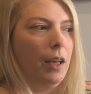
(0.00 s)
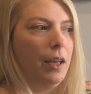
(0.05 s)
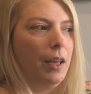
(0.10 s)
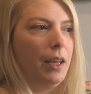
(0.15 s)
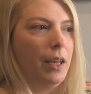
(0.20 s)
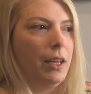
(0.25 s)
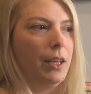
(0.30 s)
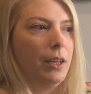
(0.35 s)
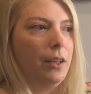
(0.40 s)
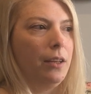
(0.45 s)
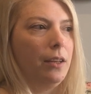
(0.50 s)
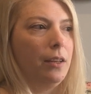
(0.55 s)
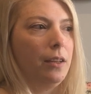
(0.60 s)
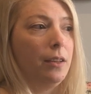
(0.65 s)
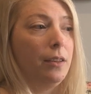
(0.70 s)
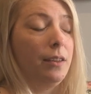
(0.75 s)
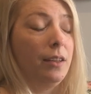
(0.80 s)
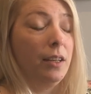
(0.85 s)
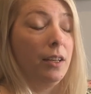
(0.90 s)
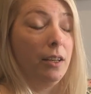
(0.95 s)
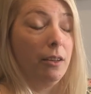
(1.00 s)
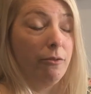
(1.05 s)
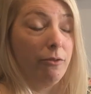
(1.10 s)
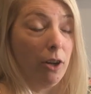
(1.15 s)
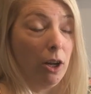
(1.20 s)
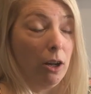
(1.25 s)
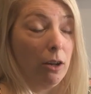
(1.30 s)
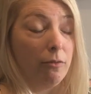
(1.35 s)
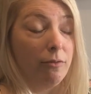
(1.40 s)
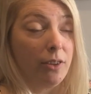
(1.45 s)
It did
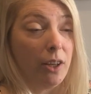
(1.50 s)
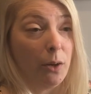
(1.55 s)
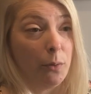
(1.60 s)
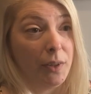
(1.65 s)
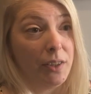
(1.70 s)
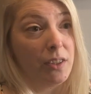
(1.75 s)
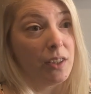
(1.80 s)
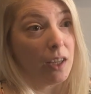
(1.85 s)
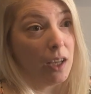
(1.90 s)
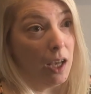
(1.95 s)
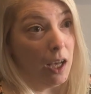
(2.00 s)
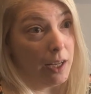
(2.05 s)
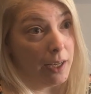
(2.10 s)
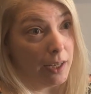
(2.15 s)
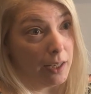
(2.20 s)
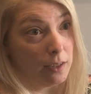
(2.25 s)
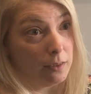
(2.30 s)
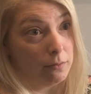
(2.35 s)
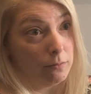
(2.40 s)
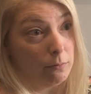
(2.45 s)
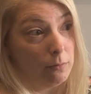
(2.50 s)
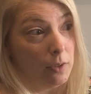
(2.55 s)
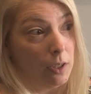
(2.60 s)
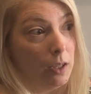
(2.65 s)
evolve, though, into cutting.